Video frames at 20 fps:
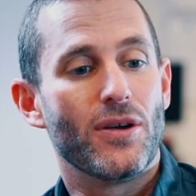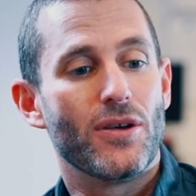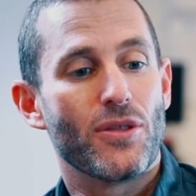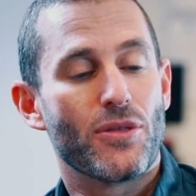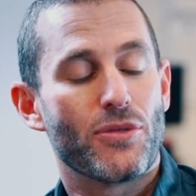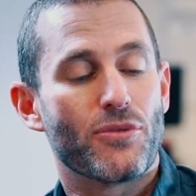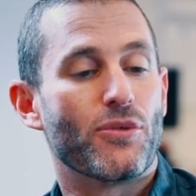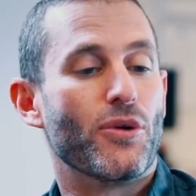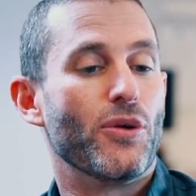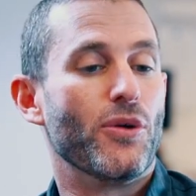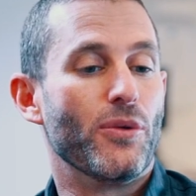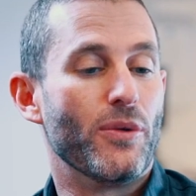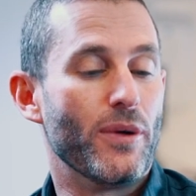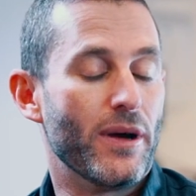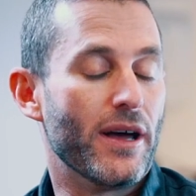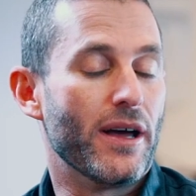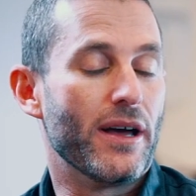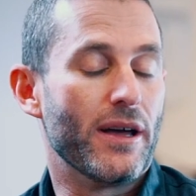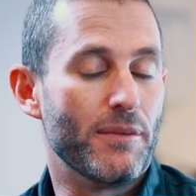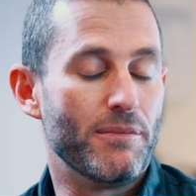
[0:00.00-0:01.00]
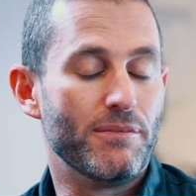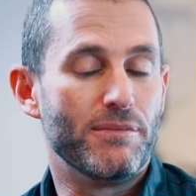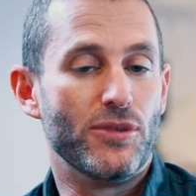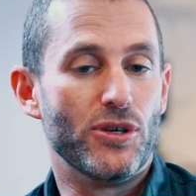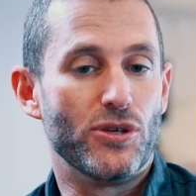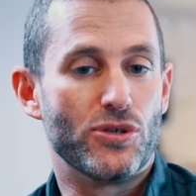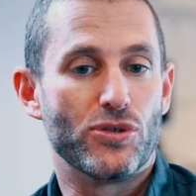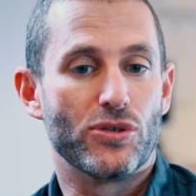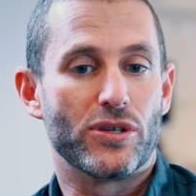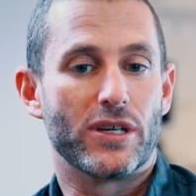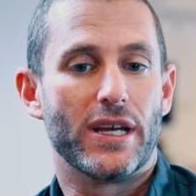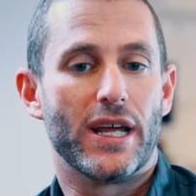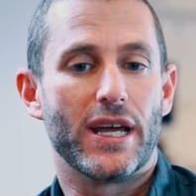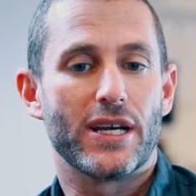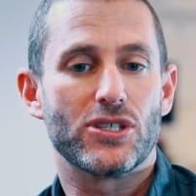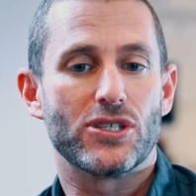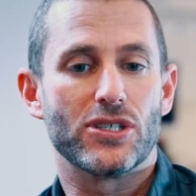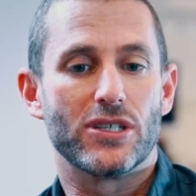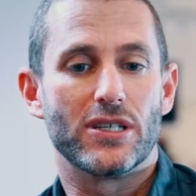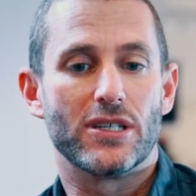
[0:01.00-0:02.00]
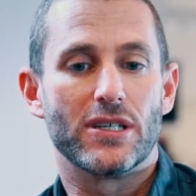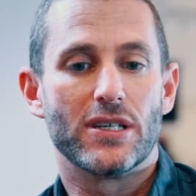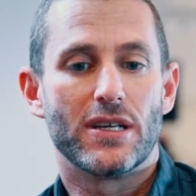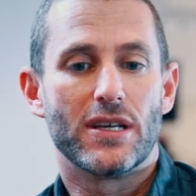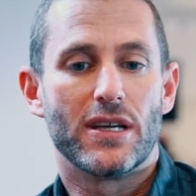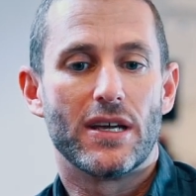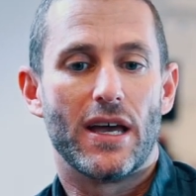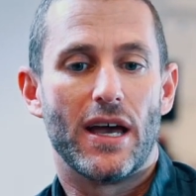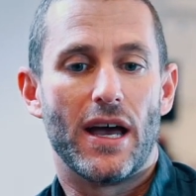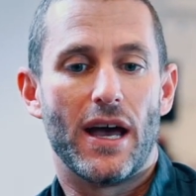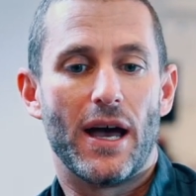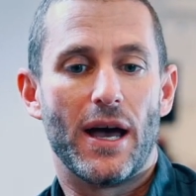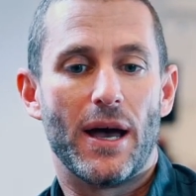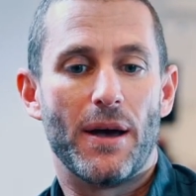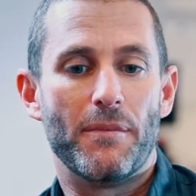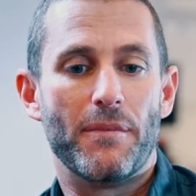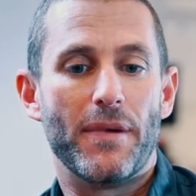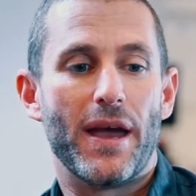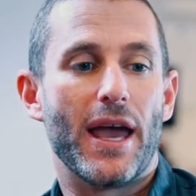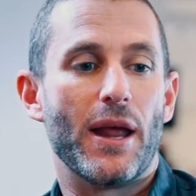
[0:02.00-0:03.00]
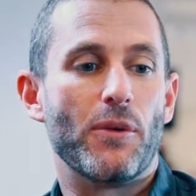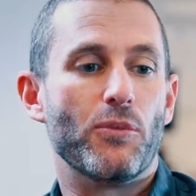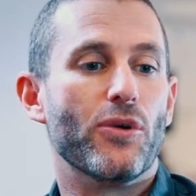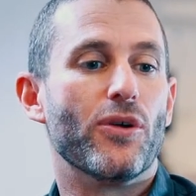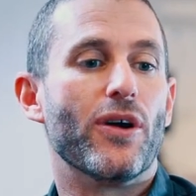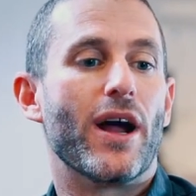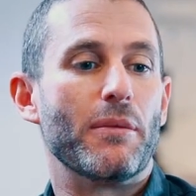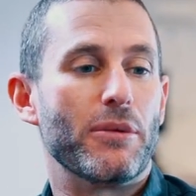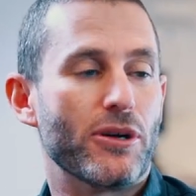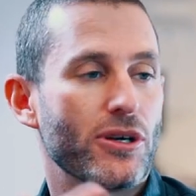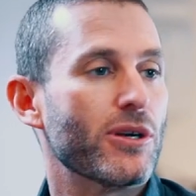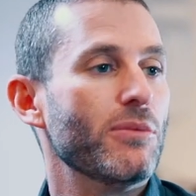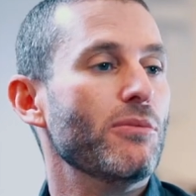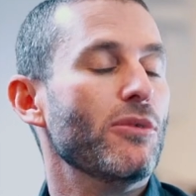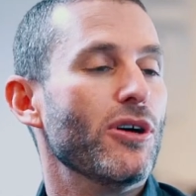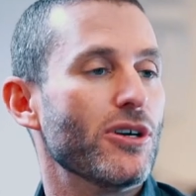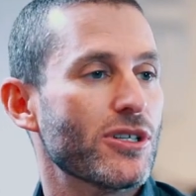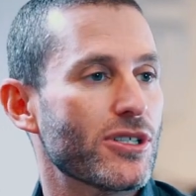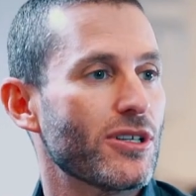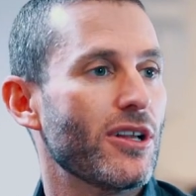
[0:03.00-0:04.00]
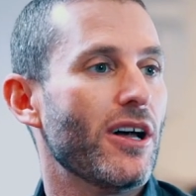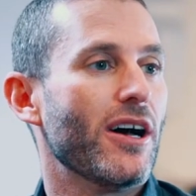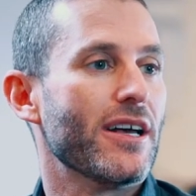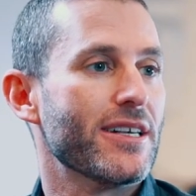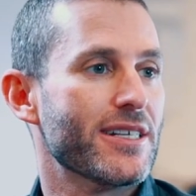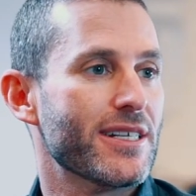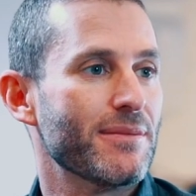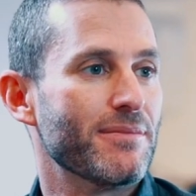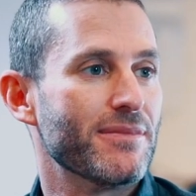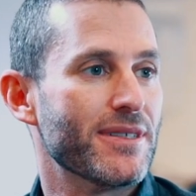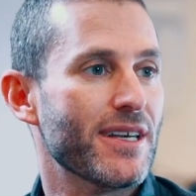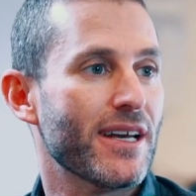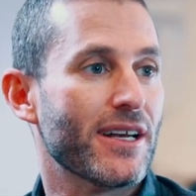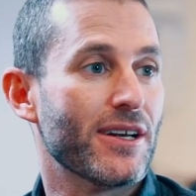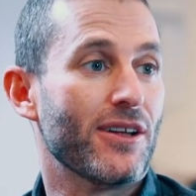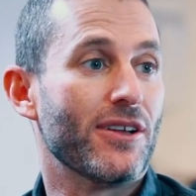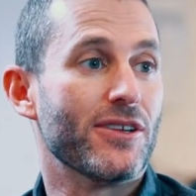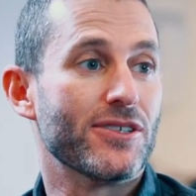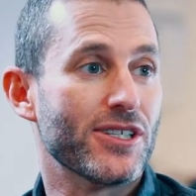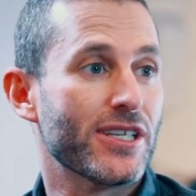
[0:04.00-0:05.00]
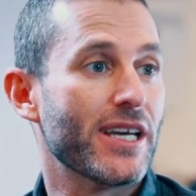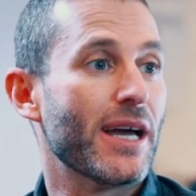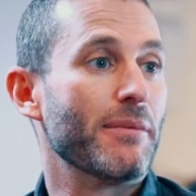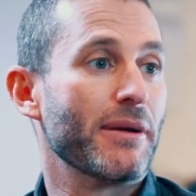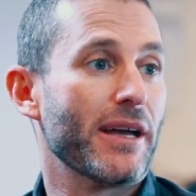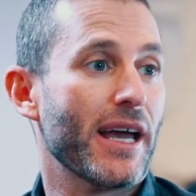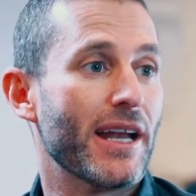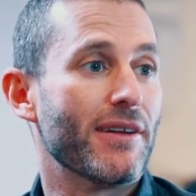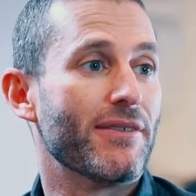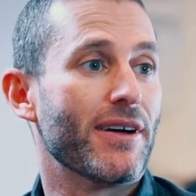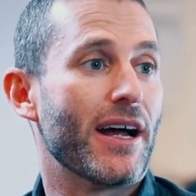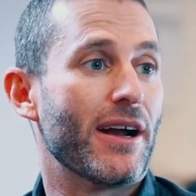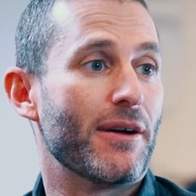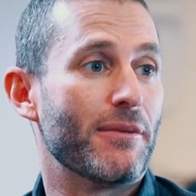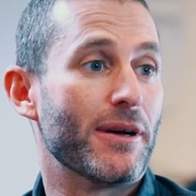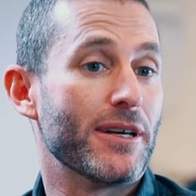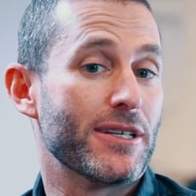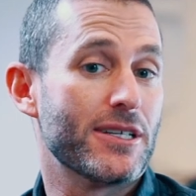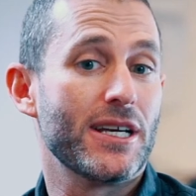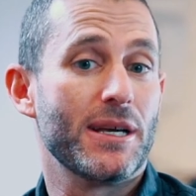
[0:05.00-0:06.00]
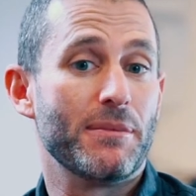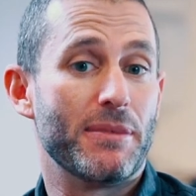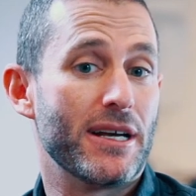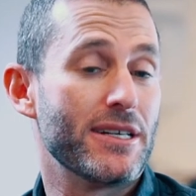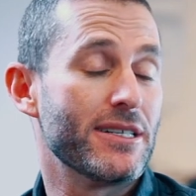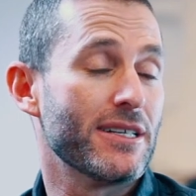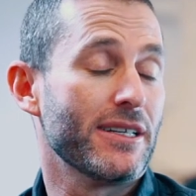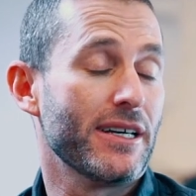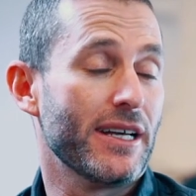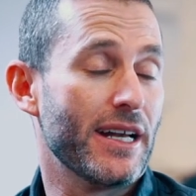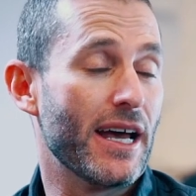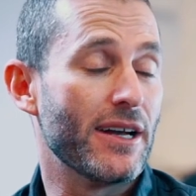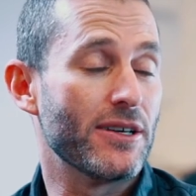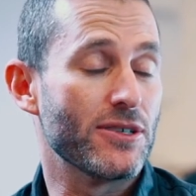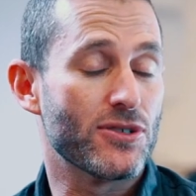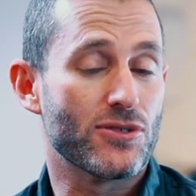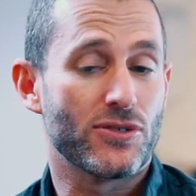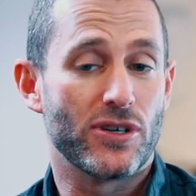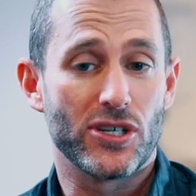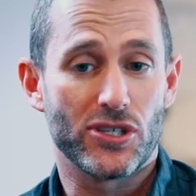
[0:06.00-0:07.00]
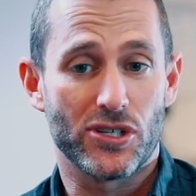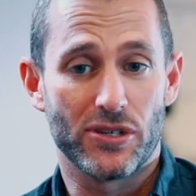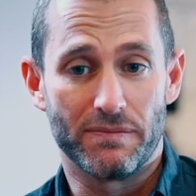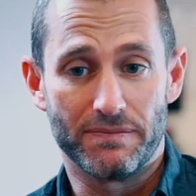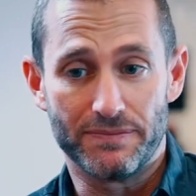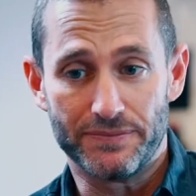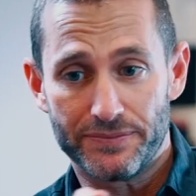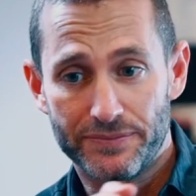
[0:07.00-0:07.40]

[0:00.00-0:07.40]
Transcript: through a mutual connection. And we were able to commercialize some technology coming out of RMIT, basically at our discretion.